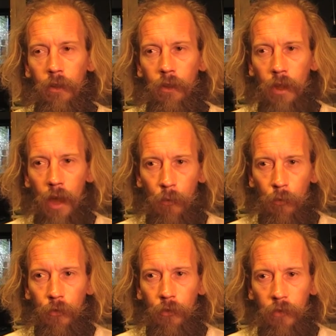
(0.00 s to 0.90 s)
That
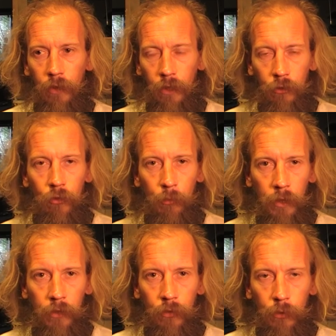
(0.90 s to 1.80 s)
was
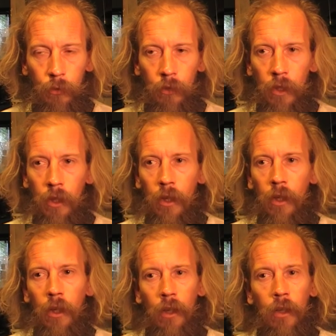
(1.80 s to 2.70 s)
instrumental.
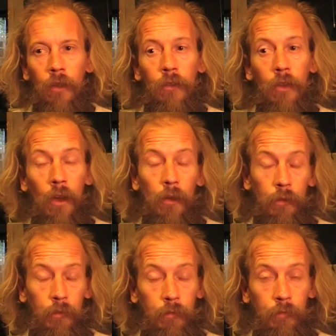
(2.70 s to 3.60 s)
So,
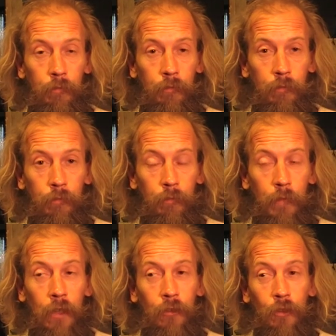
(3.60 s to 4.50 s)

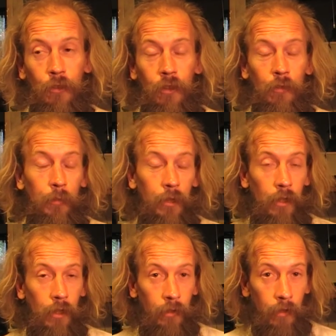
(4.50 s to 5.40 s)
that's just given me
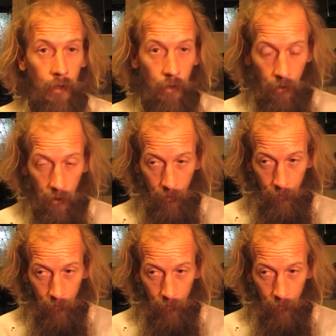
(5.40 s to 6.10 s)
the idea that